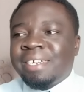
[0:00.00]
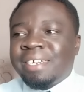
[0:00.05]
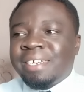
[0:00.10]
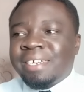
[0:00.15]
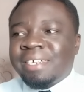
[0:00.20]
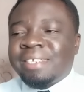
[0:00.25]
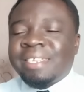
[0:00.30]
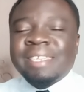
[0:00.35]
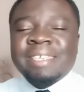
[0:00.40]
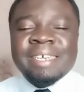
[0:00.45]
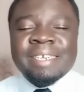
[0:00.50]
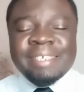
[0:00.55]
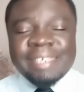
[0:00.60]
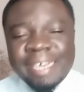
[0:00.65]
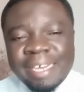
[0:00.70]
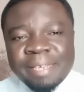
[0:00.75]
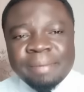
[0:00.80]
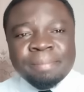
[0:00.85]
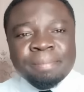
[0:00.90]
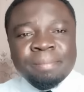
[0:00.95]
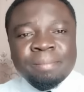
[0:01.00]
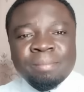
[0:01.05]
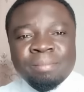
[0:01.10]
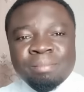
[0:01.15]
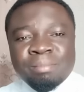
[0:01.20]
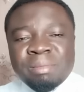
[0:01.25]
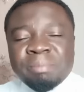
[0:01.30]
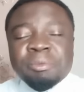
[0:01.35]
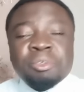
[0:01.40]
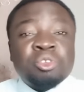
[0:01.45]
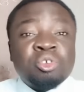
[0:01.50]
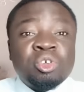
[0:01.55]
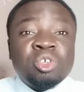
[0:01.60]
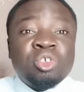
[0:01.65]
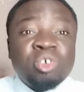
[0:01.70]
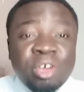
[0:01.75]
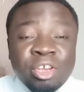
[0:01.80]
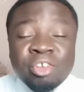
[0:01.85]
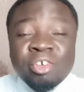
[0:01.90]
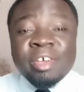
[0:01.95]
such a time, people should
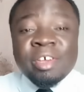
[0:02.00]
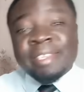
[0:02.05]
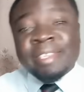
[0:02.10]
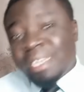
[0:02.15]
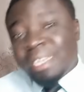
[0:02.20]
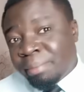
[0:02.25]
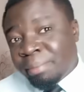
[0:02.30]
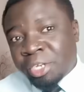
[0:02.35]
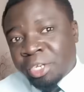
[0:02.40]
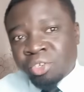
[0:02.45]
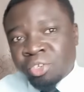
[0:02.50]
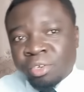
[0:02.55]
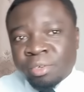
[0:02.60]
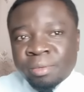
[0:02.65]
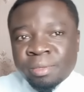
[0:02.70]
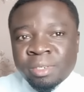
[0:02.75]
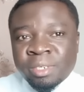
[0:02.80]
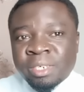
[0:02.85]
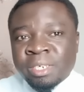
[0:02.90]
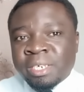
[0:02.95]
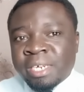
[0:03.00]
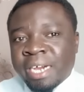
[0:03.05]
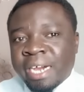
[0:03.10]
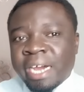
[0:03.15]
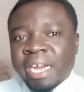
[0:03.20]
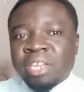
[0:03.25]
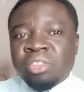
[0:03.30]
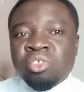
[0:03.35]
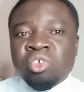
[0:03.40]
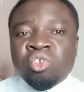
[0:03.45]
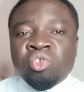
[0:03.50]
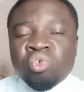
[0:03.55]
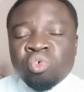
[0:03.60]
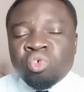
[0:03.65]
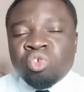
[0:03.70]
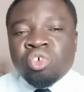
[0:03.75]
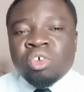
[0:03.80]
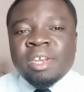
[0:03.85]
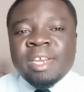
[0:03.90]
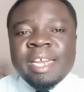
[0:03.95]
join you in celebration. And those who
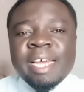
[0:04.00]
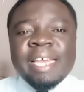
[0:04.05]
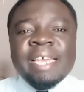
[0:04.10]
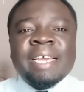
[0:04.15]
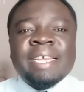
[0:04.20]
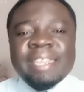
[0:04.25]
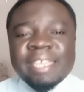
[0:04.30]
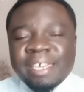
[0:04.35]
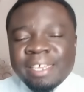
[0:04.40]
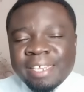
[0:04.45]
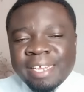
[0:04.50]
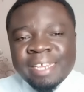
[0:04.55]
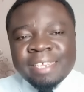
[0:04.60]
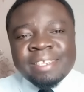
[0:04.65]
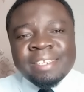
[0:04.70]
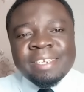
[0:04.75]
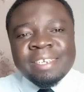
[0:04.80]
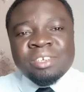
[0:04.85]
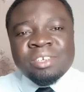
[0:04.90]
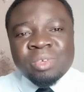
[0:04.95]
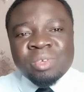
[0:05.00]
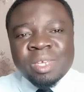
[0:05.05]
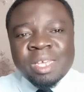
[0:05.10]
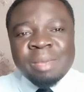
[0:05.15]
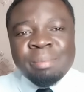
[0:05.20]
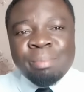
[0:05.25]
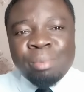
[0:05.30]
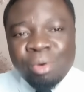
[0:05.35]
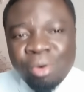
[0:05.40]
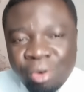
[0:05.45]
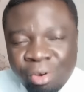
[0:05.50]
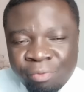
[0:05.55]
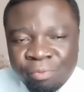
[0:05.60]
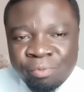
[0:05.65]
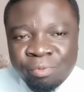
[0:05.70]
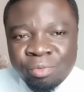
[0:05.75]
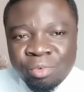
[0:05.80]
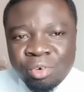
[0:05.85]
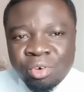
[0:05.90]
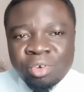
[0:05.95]
don't like, they just need to keep
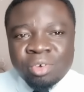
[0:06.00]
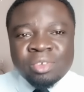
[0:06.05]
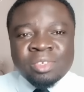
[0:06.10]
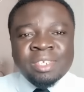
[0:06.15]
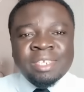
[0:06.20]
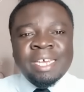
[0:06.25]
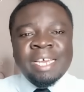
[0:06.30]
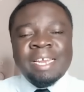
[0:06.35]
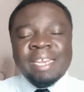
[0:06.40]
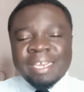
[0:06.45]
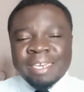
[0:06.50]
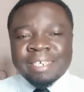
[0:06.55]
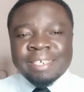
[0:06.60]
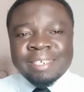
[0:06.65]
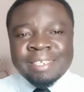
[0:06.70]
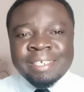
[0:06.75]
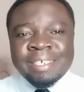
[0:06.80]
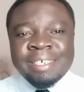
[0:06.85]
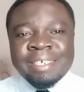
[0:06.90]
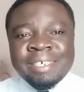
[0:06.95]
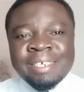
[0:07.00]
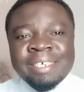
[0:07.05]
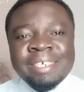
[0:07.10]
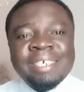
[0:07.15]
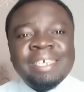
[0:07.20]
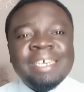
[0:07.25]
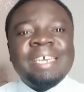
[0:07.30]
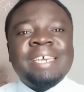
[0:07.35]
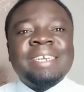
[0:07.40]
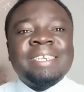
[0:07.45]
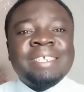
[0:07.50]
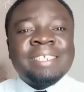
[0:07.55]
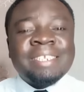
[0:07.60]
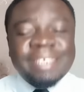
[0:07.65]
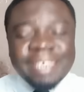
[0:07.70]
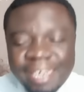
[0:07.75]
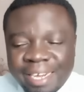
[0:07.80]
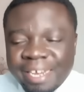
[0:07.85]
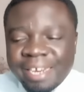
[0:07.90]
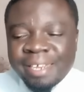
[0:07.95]
off or silent.
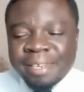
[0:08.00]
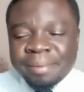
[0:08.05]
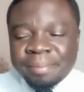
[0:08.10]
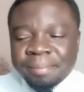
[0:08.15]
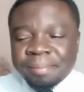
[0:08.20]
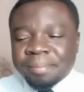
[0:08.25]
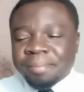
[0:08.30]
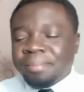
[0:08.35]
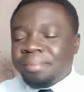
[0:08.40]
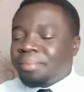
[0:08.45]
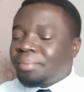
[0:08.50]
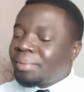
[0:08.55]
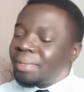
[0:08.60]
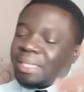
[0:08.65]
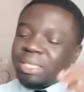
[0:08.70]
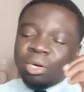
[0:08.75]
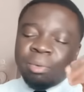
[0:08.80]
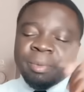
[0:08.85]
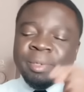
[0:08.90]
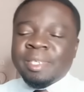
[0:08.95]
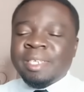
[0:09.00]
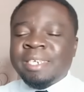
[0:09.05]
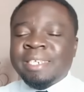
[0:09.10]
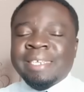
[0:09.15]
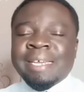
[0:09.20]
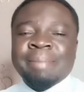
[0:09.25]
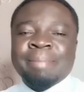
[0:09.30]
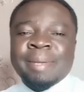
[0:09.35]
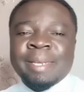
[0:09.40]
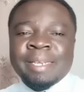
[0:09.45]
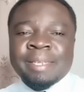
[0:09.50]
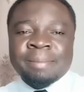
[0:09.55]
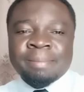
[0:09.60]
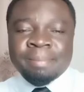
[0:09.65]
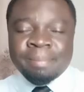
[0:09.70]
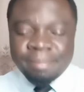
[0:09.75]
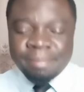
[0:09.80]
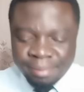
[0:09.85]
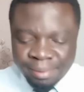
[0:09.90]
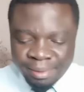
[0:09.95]
Instead, the opposite is happening.
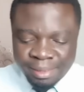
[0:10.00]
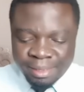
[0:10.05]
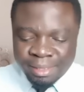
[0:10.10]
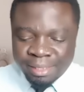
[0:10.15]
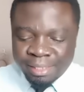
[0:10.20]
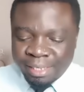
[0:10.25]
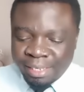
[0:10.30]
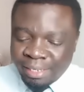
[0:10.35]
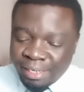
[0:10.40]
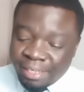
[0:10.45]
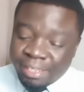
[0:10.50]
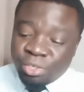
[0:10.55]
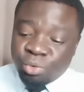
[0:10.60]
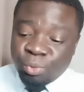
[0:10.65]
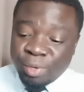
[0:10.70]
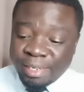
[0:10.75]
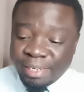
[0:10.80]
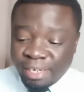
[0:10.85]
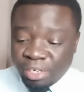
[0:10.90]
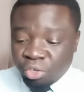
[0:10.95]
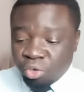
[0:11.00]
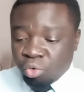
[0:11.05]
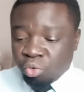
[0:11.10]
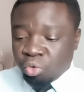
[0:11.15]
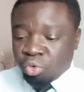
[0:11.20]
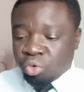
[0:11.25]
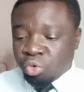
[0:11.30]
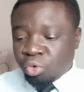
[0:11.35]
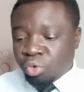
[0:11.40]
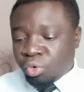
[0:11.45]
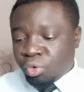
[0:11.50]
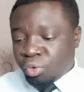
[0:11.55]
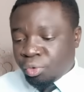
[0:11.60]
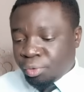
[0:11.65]
This is what Rachel Ruto